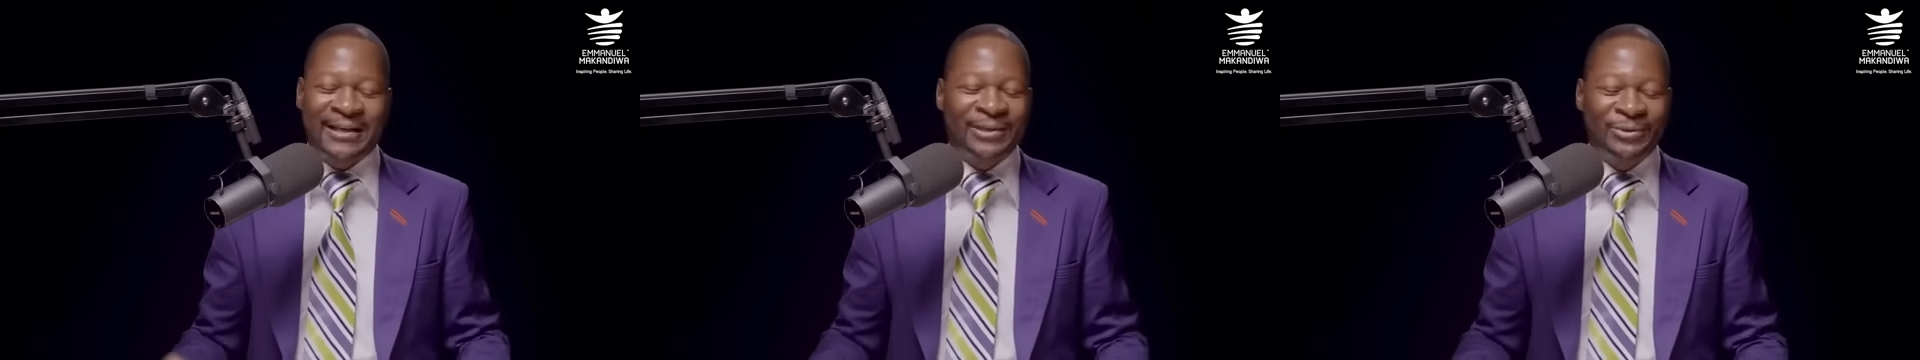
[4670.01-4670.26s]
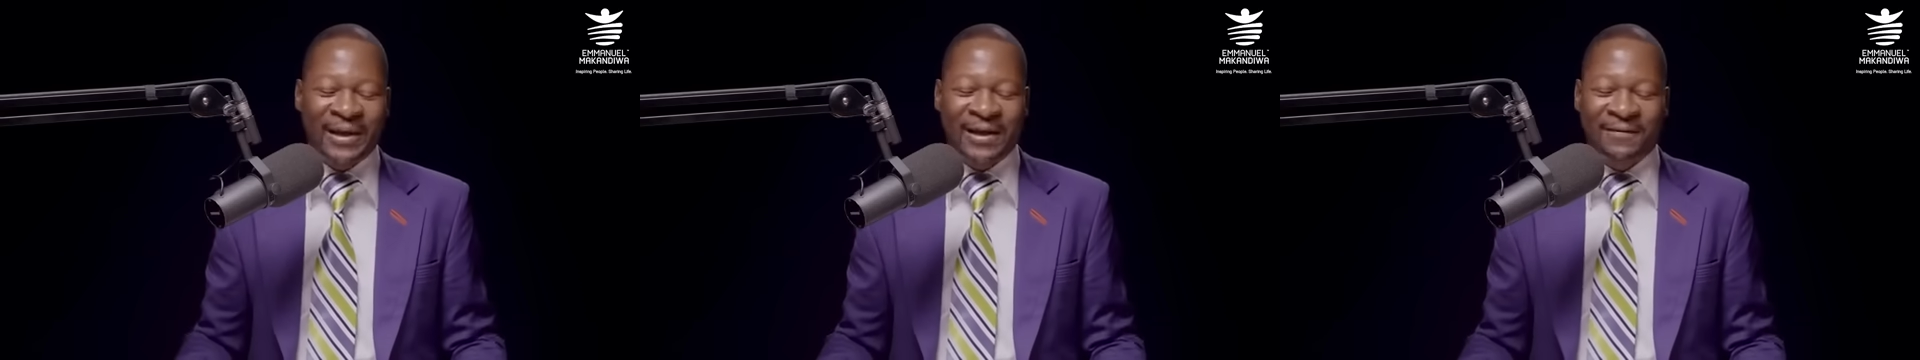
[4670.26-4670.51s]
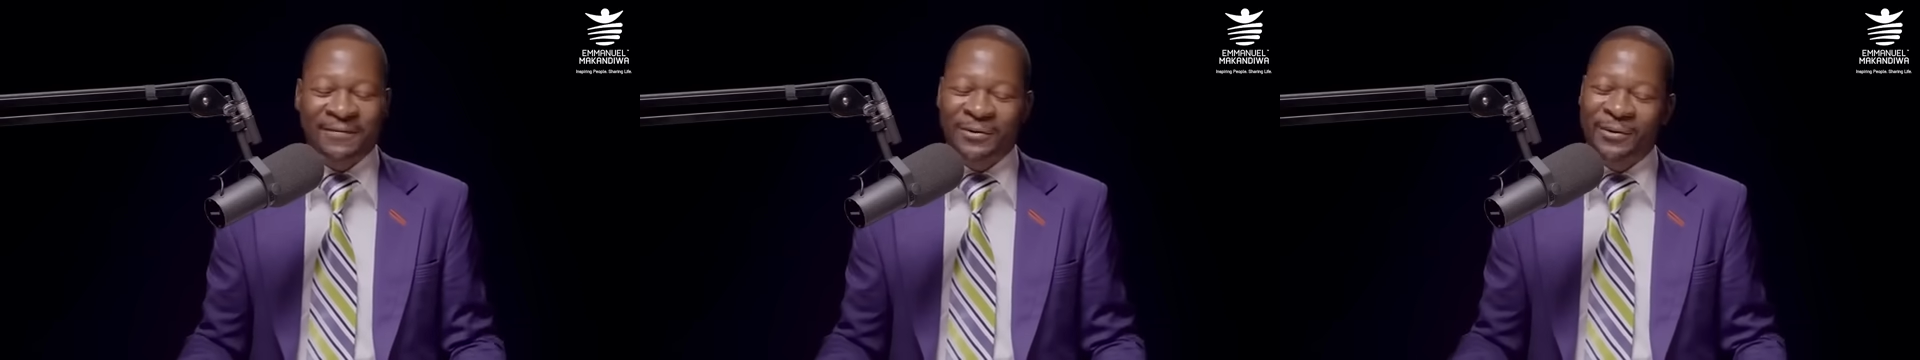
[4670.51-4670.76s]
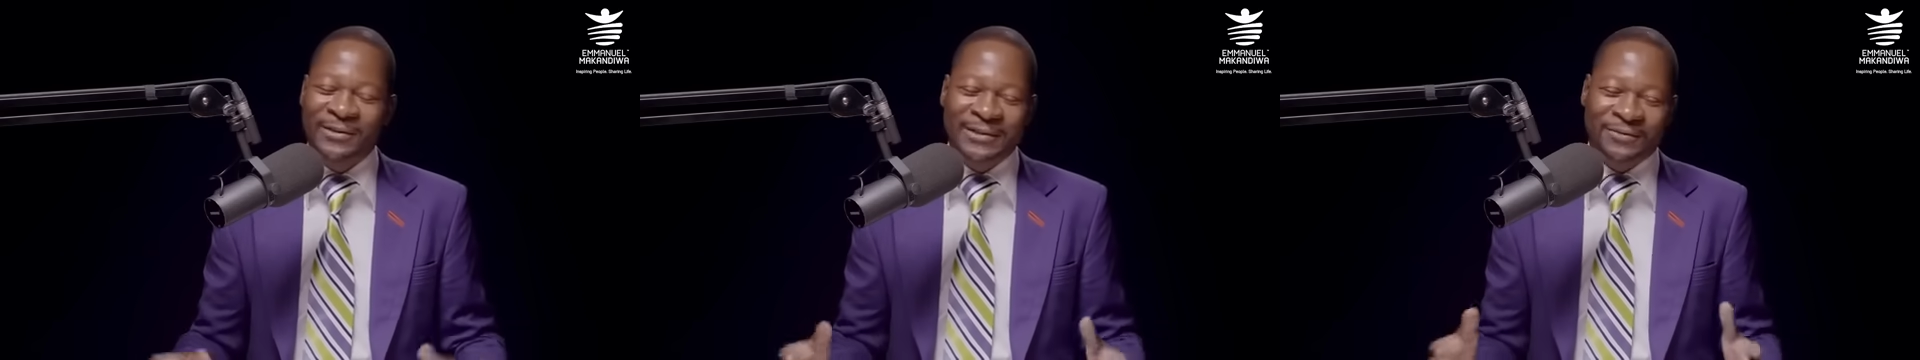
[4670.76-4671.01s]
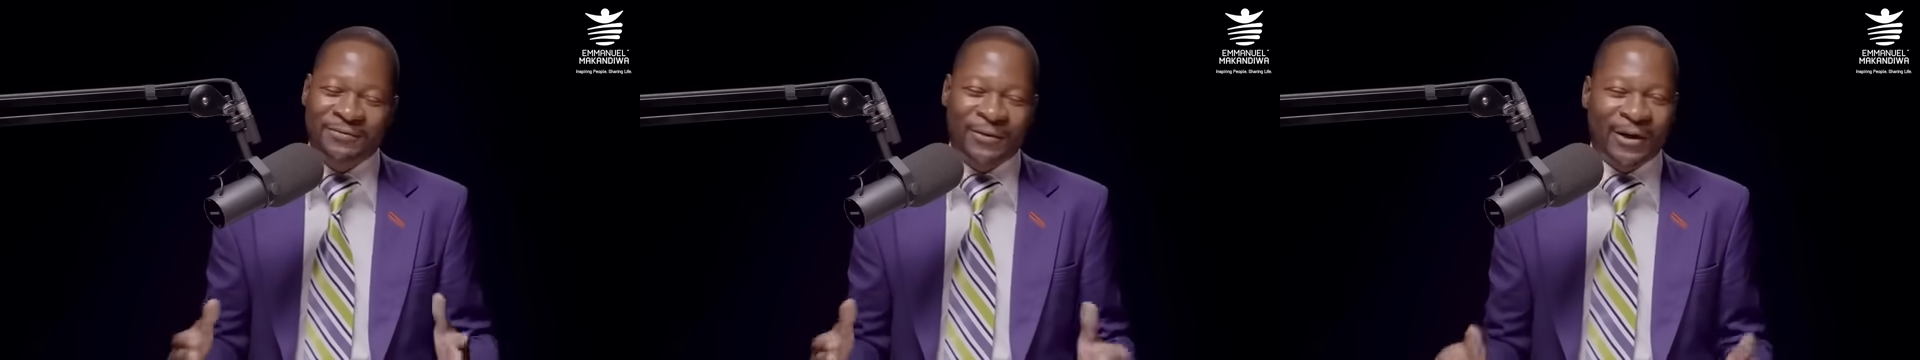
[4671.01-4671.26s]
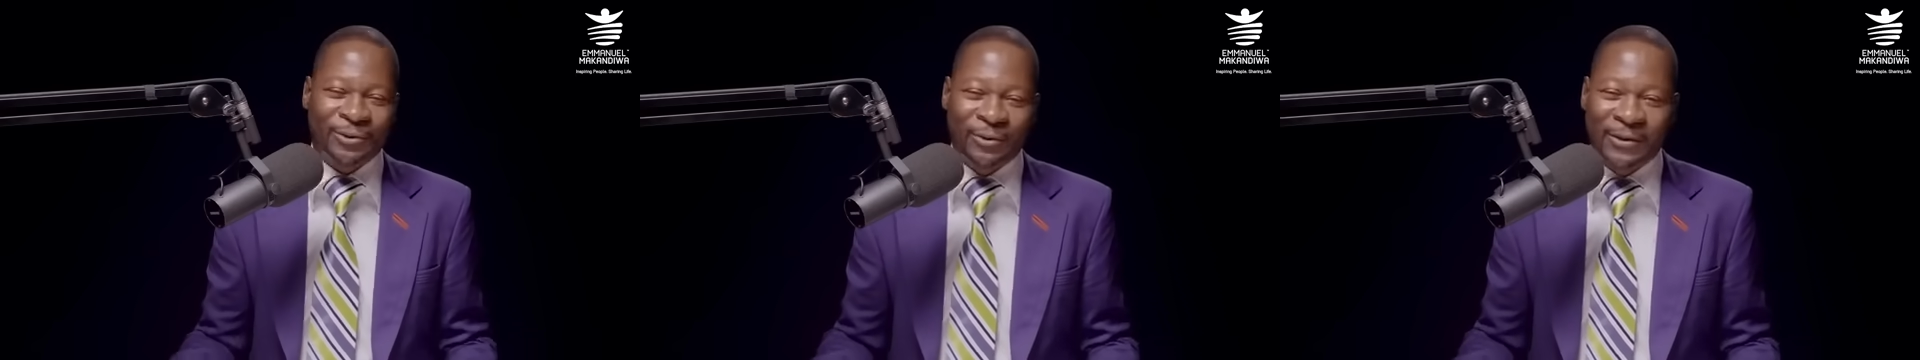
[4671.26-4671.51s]
that you have. Don't just
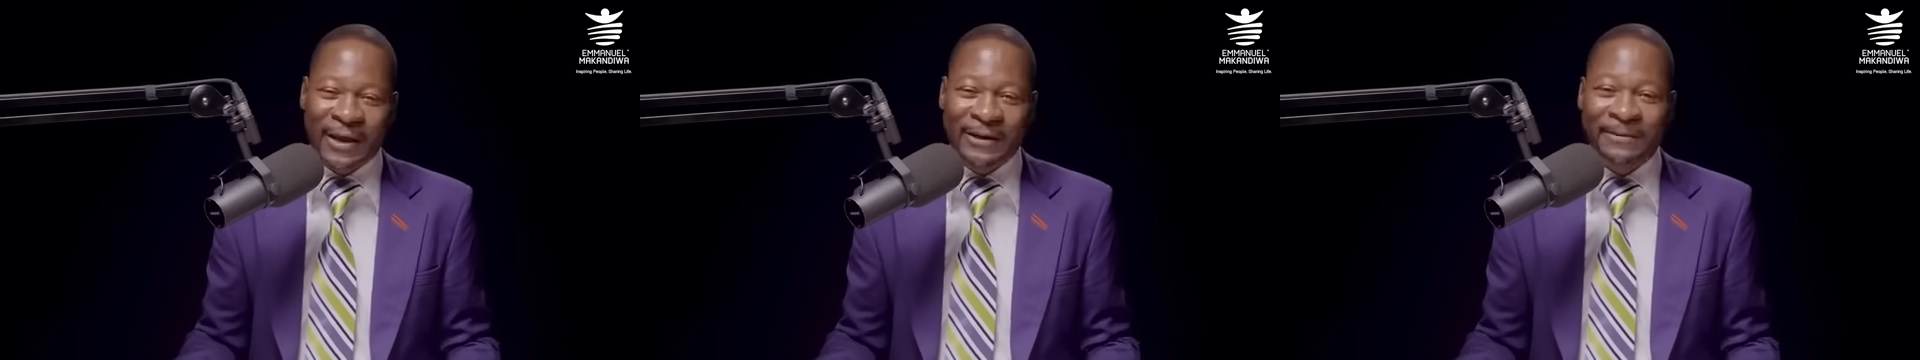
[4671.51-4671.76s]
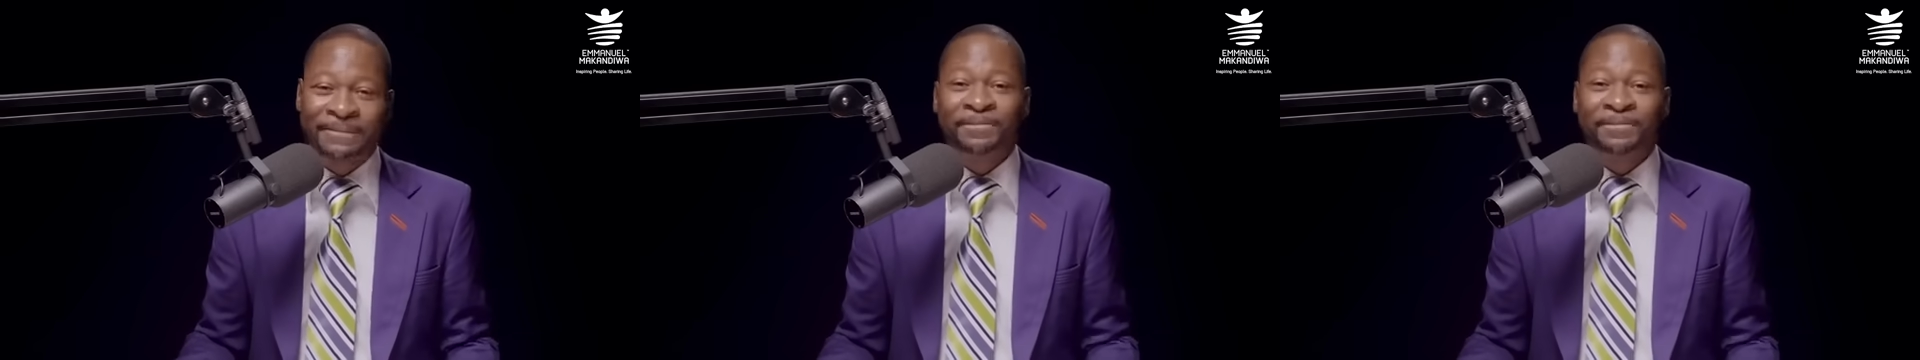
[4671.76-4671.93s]
focus on that,